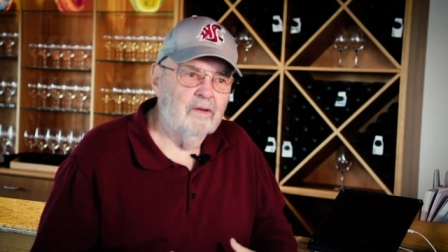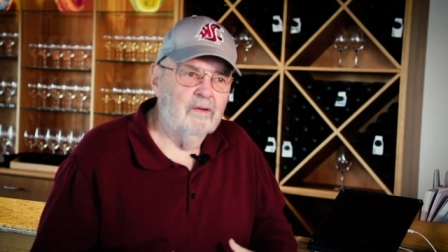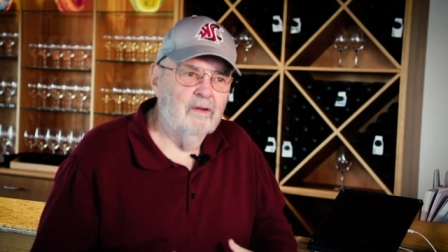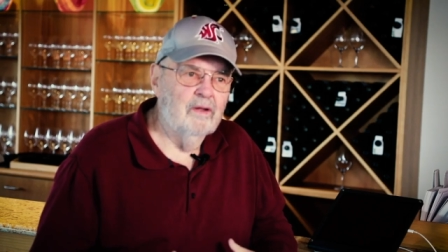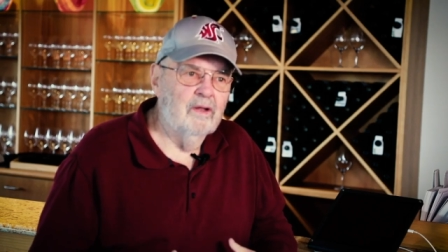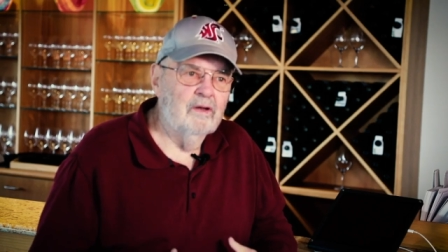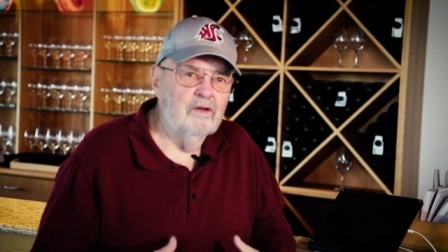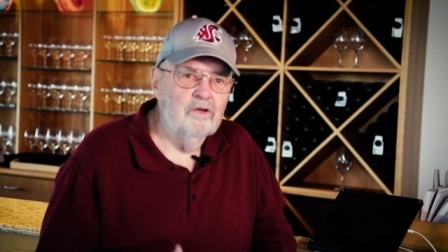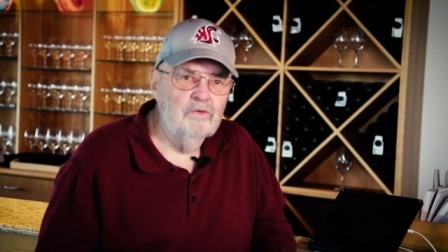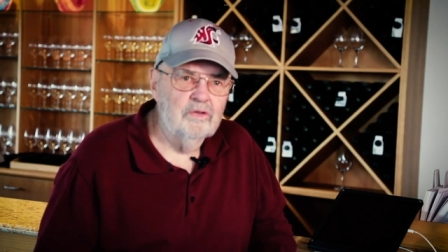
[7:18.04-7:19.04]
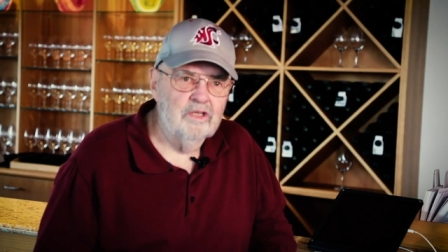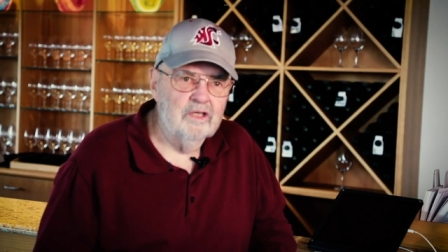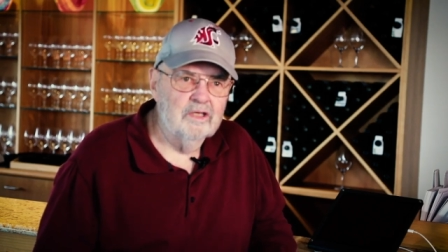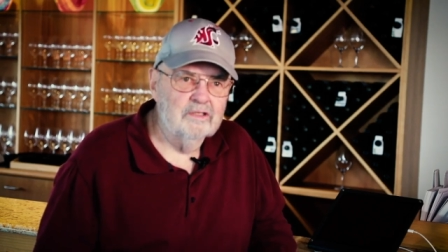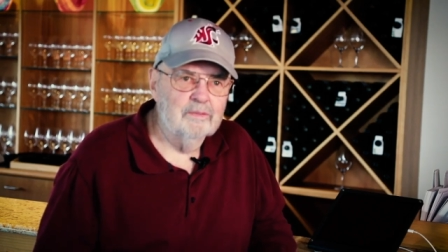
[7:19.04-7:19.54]
to do
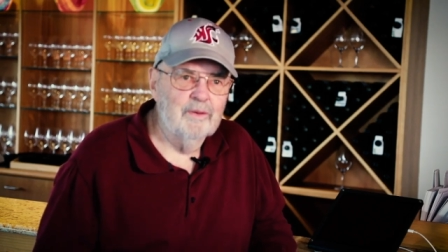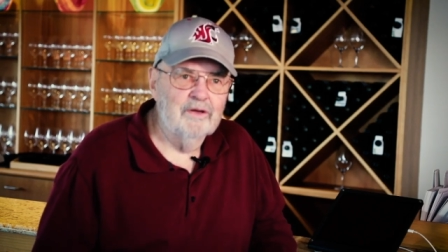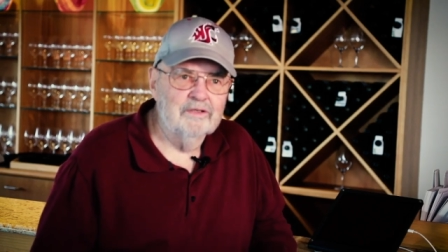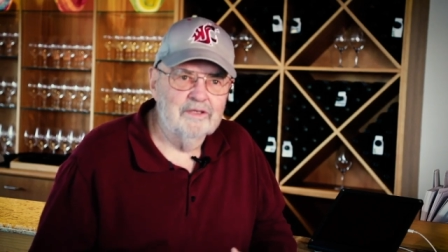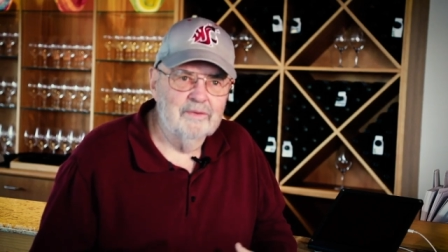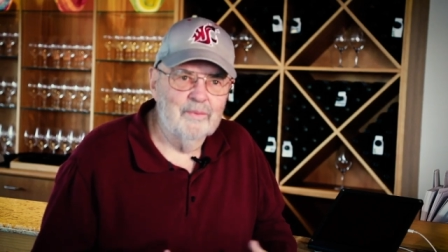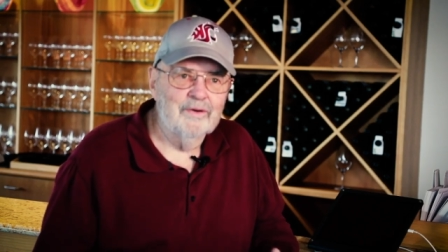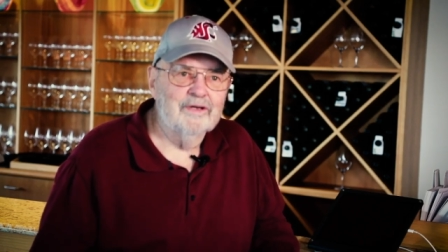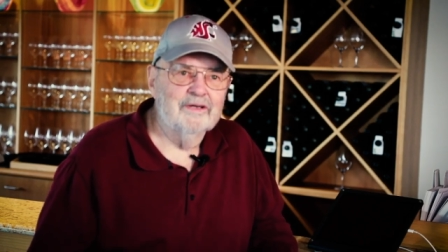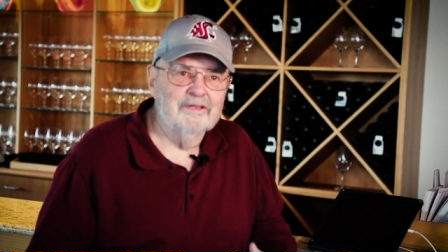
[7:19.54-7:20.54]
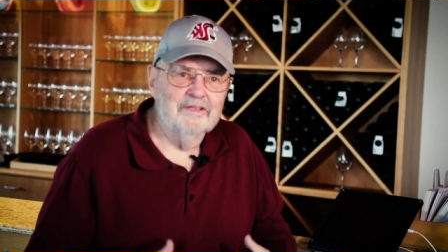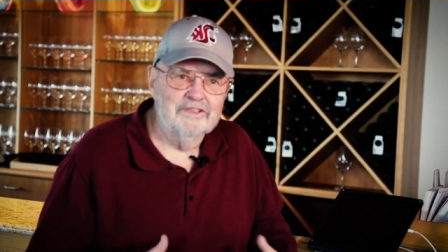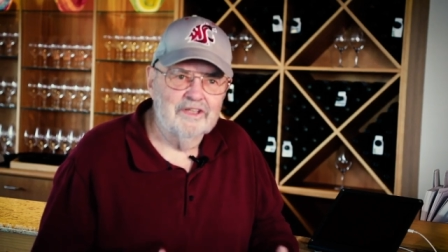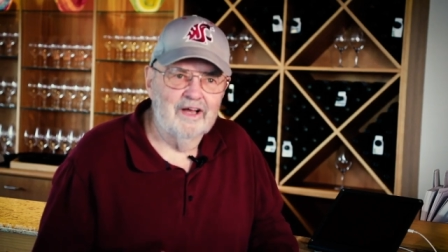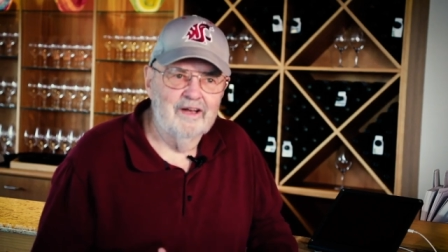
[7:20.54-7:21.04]
things because I worked in the
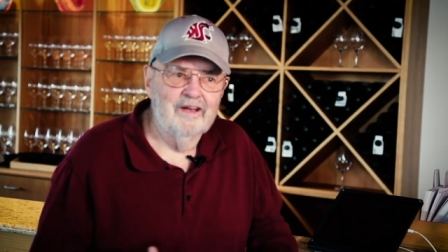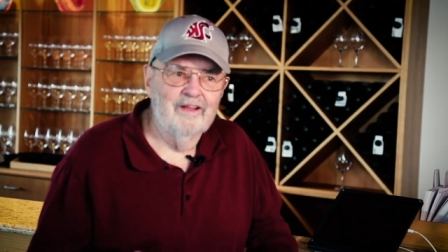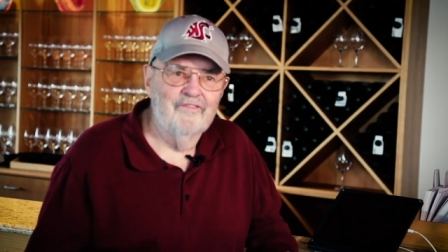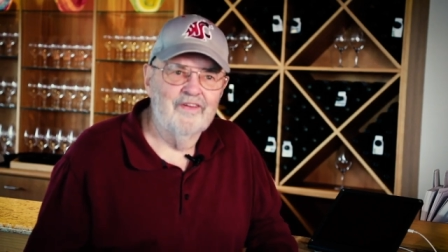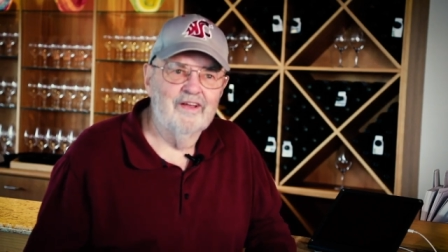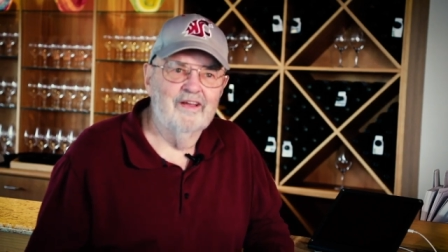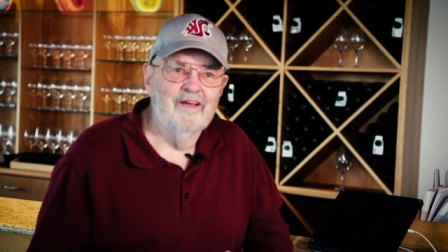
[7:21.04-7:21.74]
scientific